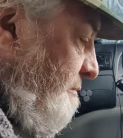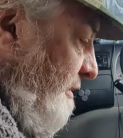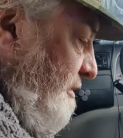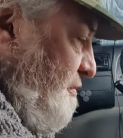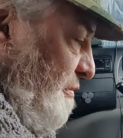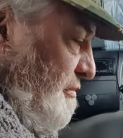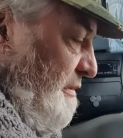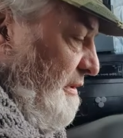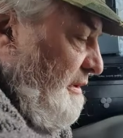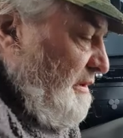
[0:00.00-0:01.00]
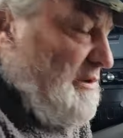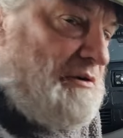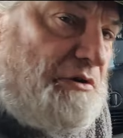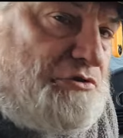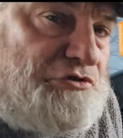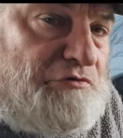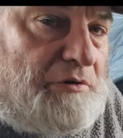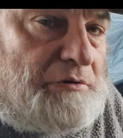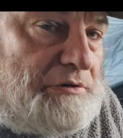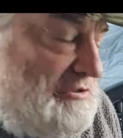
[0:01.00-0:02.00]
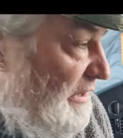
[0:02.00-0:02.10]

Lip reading: but this one's not as strong. Like I